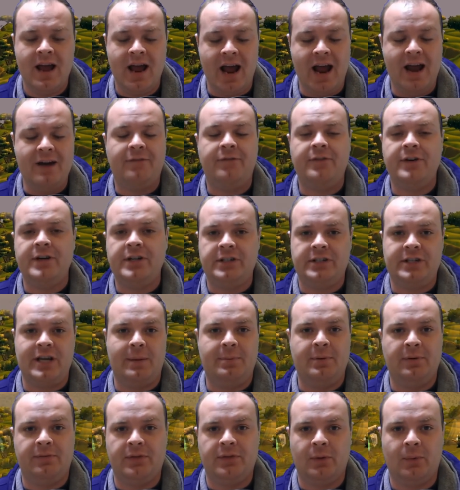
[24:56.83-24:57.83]
Every
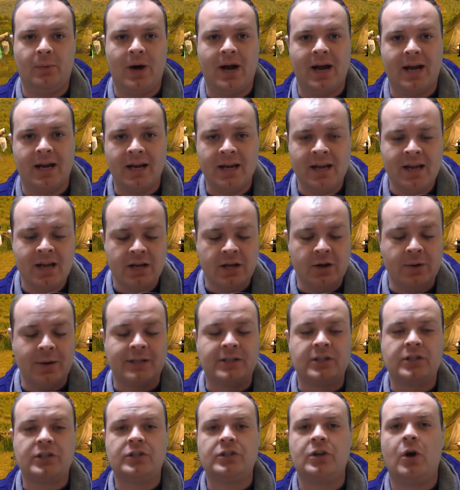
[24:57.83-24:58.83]
step of the way. You
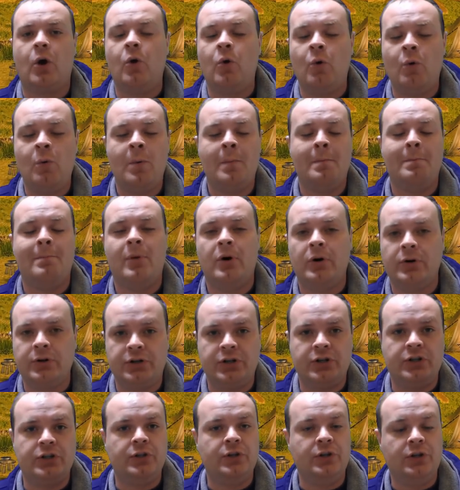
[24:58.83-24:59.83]
had so
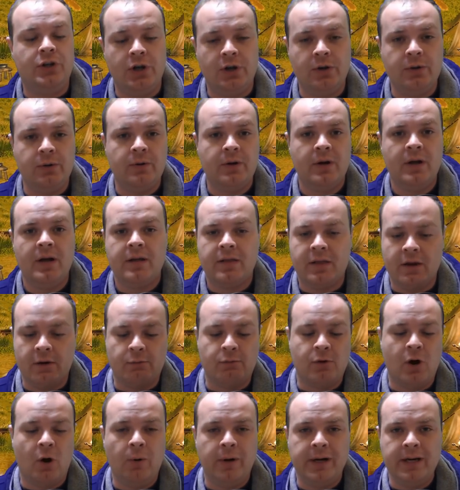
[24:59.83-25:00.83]
much to do that
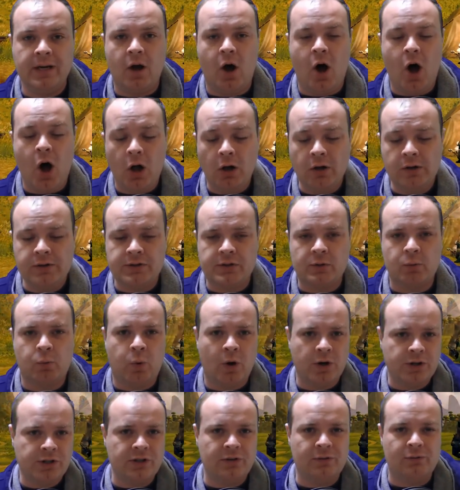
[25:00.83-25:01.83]
rolling alts
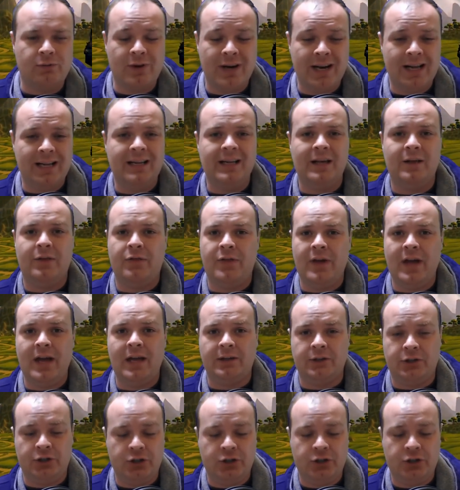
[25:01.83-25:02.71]
wasn't really a thing.